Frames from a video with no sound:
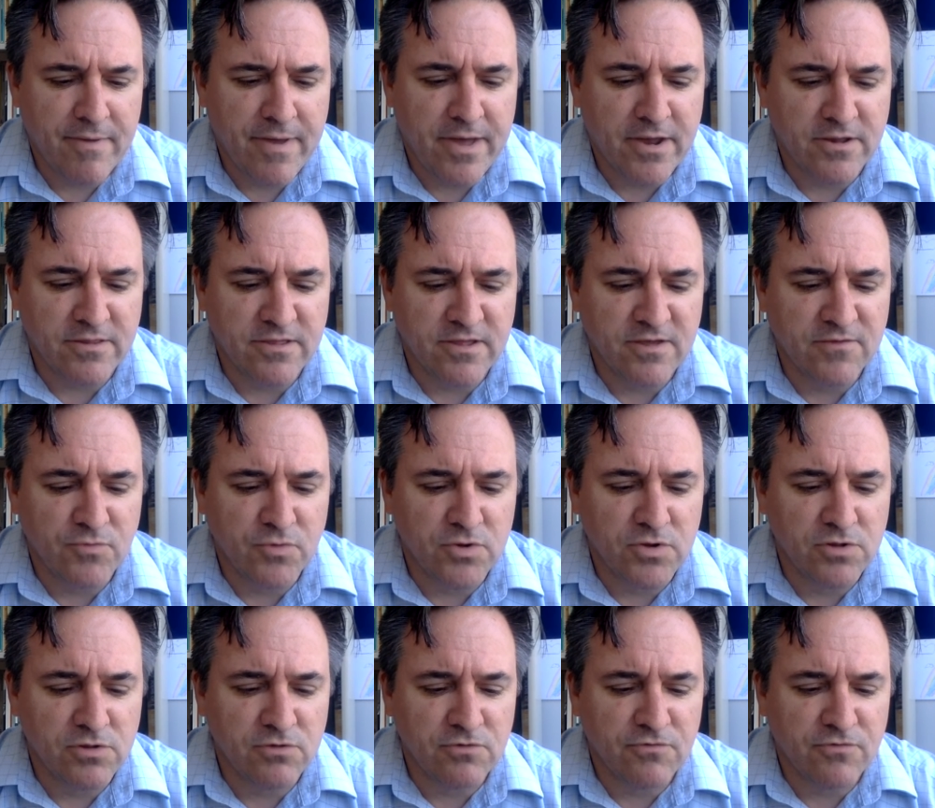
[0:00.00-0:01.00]
and I think if we were to
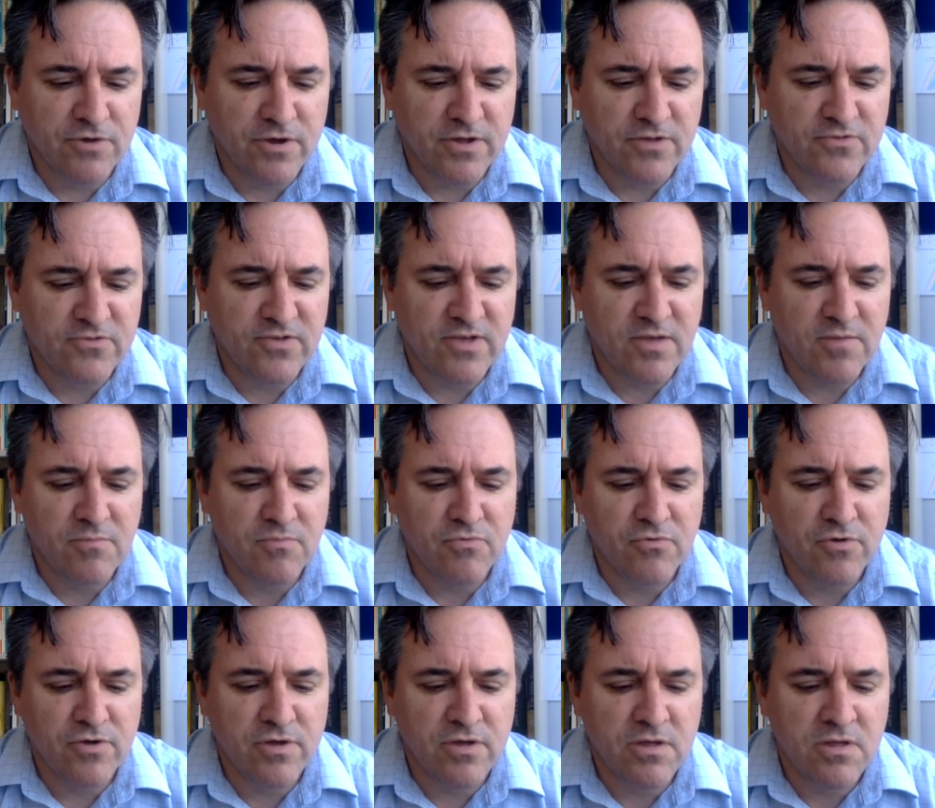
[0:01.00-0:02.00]
look for a
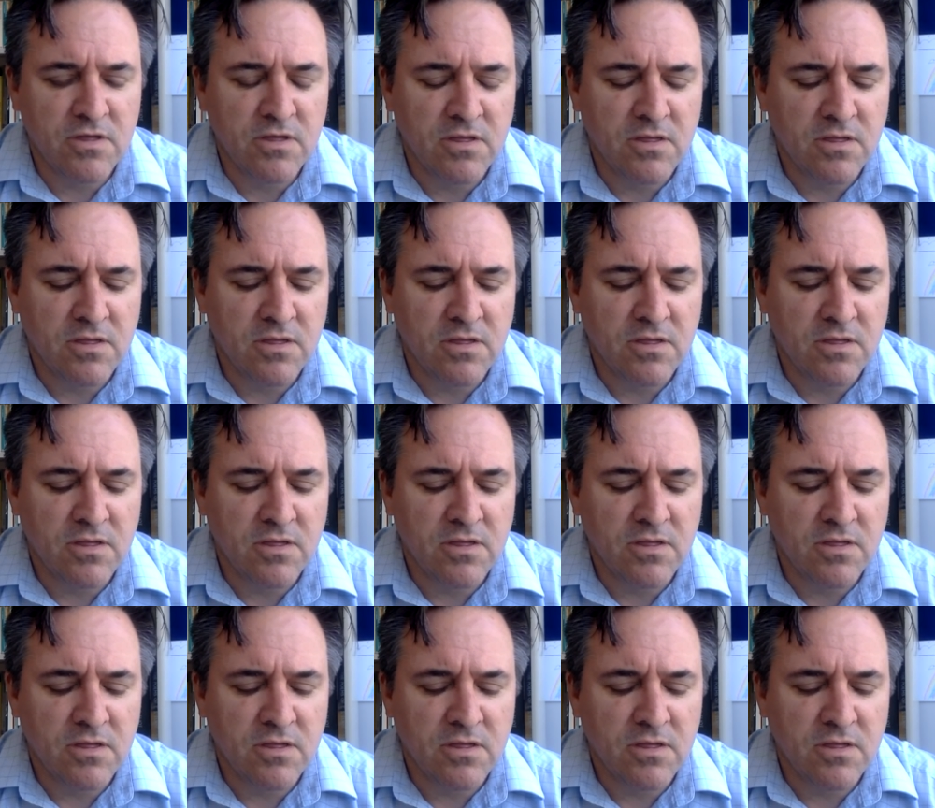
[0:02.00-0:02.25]
contemporary